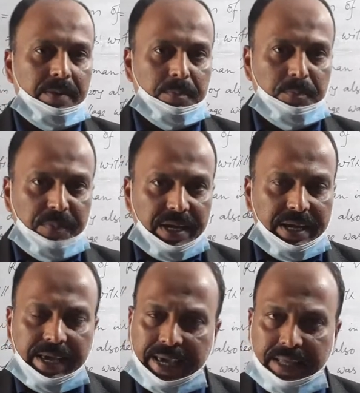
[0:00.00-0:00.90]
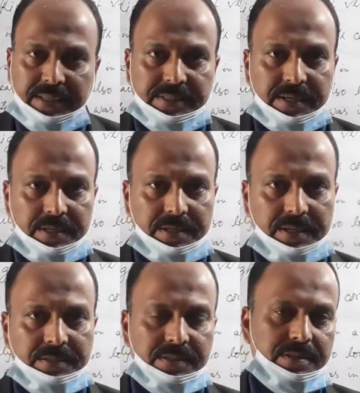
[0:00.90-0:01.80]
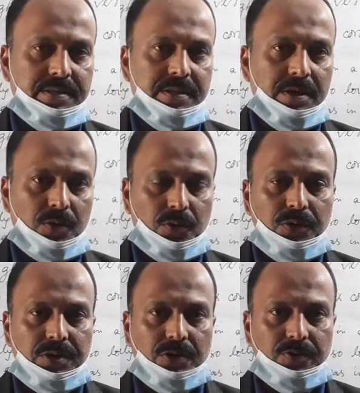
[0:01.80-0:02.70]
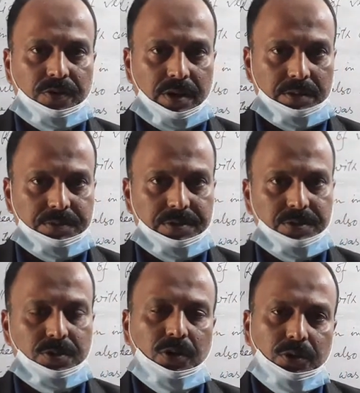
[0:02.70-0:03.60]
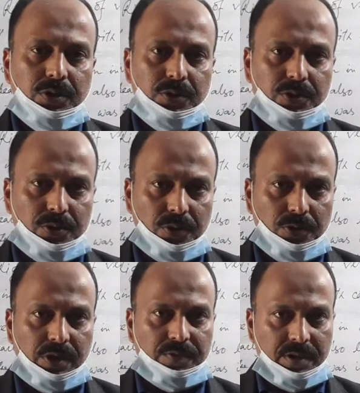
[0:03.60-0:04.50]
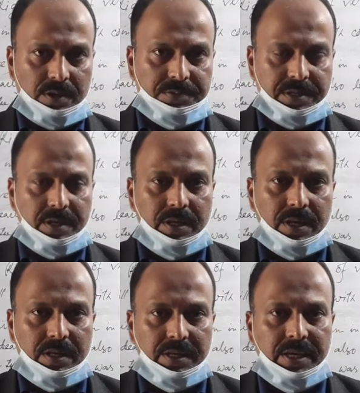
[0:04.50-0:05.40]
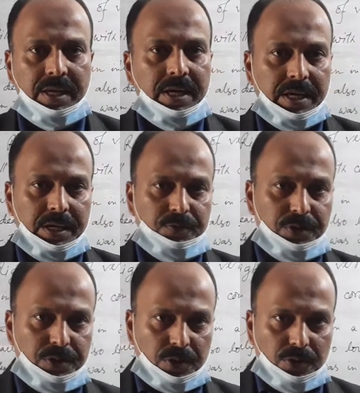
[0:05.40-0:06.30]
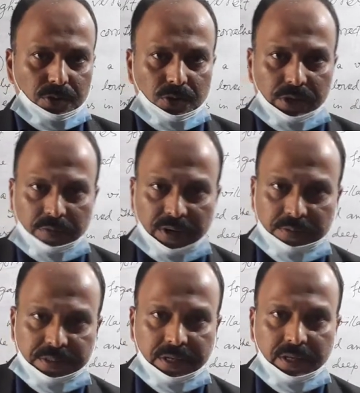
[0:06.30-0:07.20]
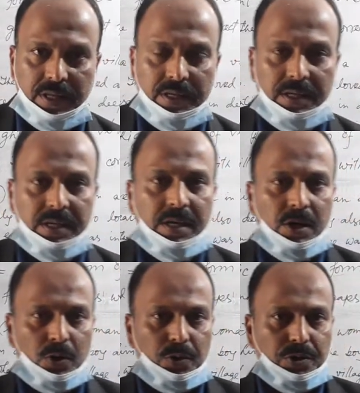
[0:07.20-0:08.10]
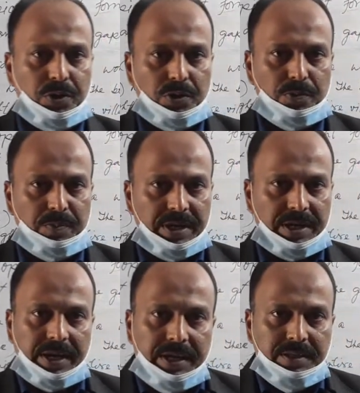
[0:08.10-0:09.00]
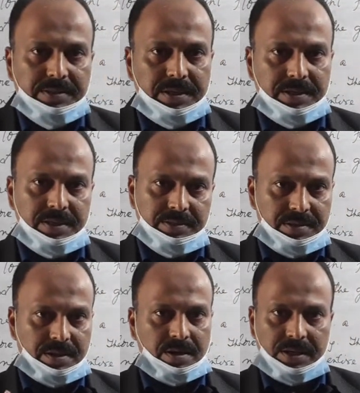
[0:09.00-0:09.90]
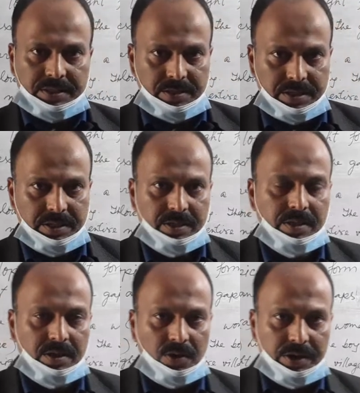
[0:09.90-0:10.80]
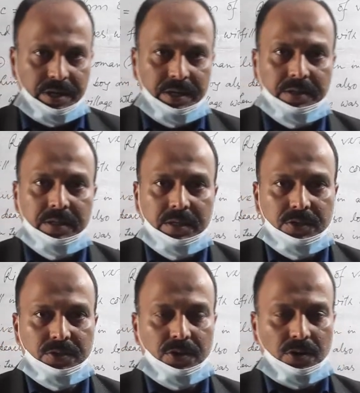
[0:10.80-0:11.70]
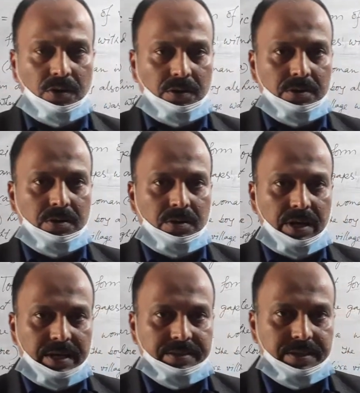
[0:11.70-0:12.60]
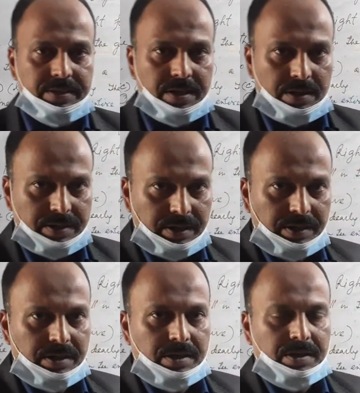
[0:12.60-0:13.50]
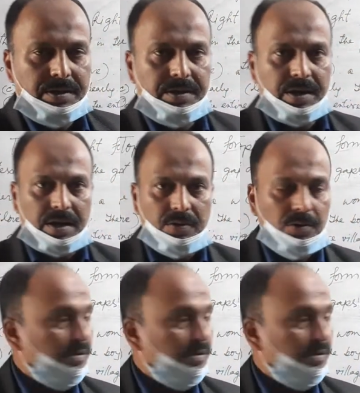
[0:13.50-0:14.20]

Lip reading: make any sentence without verbs. So we should know the verbs clearly. If we don't know the verbs clearly, we don't make any sentence correctly. Okay, so let's start it. Now